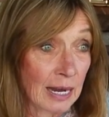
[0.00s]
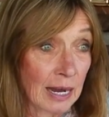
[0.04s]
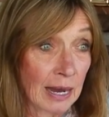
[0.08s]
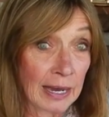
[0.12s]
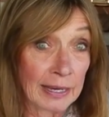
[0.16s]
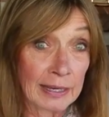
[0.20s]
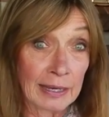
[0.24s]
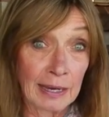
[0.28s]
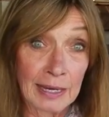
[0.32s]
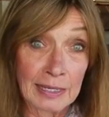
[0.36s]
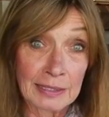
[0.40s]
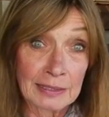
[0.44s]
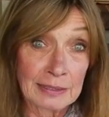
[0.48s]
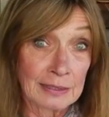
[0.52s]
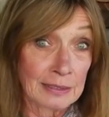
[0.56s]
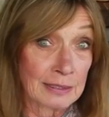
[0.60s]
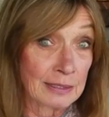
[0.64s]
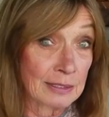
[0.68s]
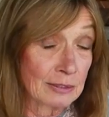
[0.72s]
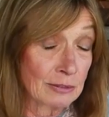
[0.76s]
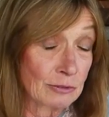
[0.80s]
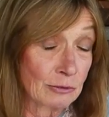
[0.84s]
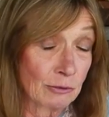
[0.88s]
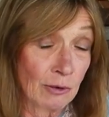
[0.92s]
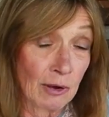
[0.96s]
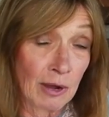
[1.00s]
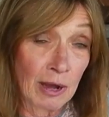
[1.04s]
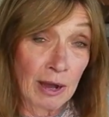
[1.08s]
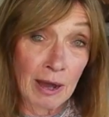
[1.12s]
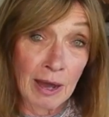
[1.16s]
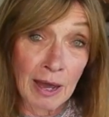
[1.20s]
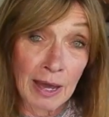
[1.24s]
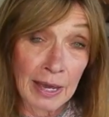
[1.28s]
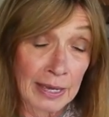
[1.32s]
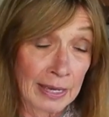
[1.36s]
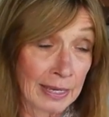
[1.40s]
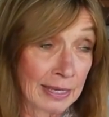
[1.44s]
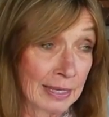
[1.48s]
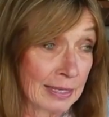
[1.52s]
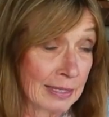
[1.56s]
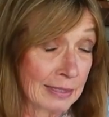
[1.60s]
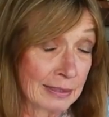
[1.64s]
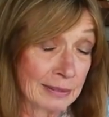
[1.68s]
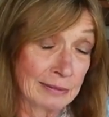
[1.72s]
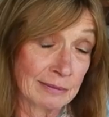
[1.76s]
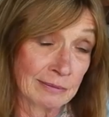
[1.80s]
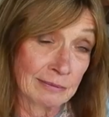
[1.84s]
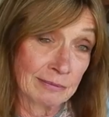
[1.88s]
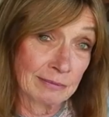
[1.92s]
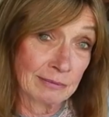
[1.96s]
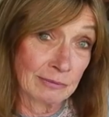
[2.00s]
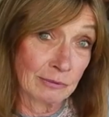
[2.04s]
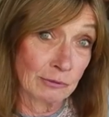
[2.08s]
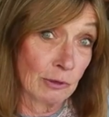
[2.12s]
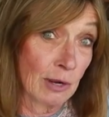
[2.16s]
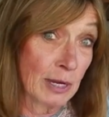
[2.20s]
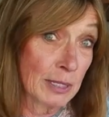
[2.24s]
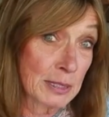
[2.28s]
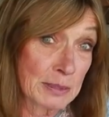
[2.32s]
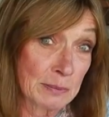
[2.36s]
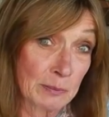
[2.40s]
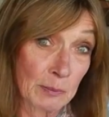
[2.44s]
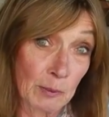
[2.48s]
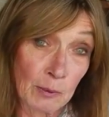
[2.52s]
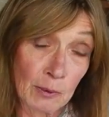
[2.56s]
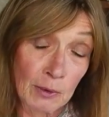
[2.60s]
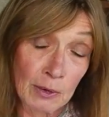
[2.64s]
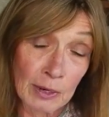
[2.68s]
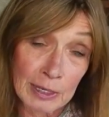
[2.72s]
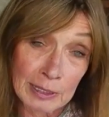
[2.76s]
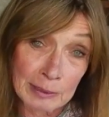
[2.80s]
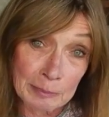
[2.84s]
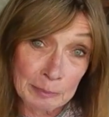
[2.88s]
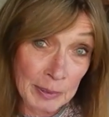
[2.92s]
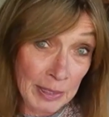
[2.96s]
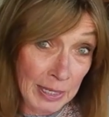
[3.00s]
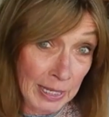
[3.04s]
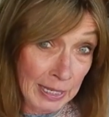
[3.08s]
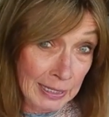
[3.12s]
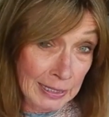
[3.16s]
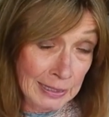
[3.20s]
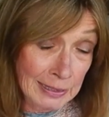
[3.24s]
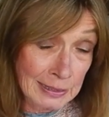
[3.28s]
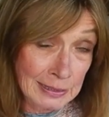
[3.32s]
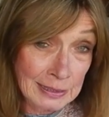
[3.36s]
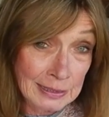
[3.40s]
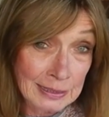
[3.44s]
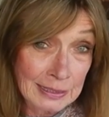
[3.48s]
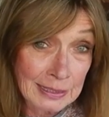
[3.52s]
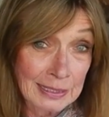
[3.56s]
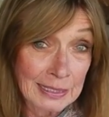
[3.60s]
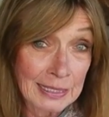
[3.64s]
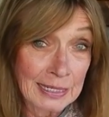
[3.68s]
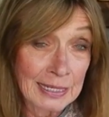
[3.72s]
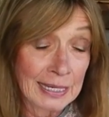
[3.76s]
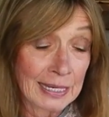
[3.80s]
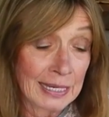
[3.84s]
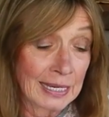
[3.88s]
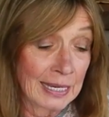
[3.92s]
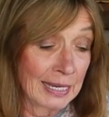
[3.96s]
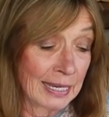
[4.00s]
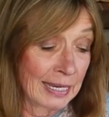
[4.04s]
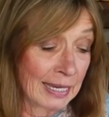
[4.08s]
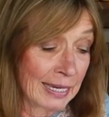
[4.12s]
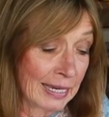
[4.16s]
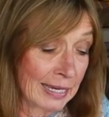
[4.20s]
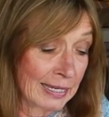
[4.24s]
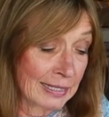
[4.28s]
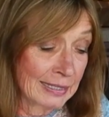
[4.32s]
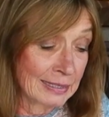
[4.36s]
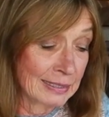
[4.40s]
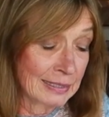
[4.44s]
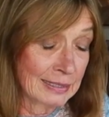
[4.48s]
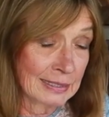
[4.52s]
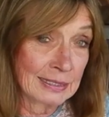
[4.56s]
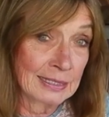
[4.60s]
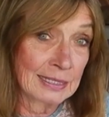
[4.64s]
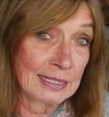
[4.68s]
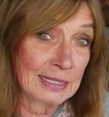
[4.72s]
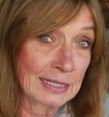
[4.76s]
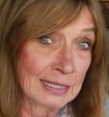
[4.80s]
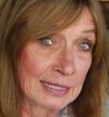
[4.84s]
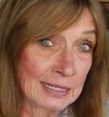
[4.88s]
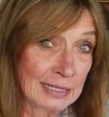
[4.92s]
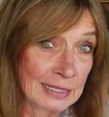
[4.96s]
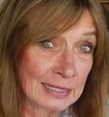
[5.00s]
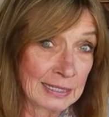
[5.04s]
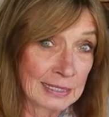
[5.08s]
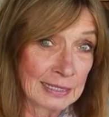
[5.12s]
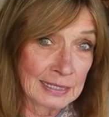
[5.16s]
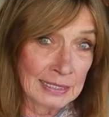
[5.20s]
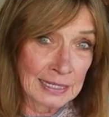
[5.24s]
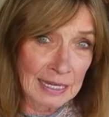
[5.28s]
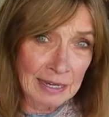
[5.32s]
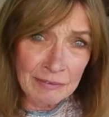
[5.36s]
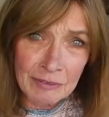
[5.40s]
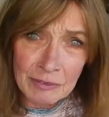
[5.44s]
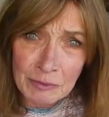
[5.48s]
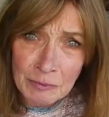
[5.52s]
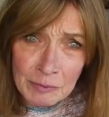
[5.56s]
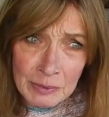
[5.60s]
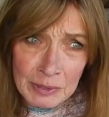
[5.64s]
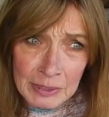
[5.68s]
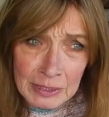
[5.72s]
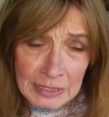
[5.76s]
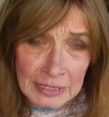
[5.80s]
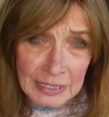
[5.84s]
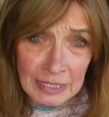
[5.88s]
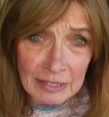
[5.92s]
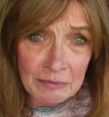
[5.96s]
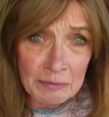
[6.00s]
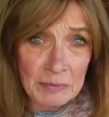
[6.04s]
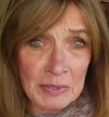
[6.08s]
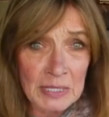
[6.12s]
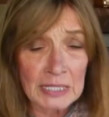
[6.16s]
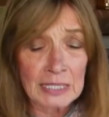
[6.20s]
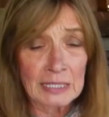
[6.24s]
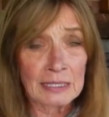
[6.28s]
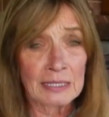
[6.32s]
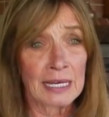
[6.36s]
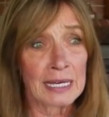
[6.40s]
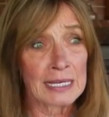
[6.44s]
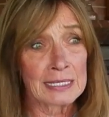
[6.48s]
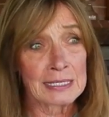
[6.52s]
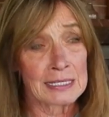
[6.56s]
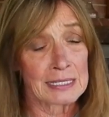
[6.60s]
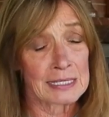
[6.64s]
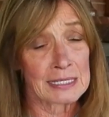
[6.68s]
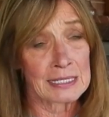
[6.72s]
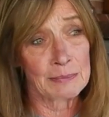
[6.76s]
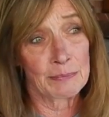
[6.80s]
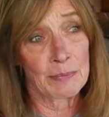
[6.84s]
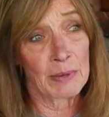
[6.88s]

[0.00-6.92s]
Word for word: I got to draw and draw some more and paint. And he never really gave me any lessons,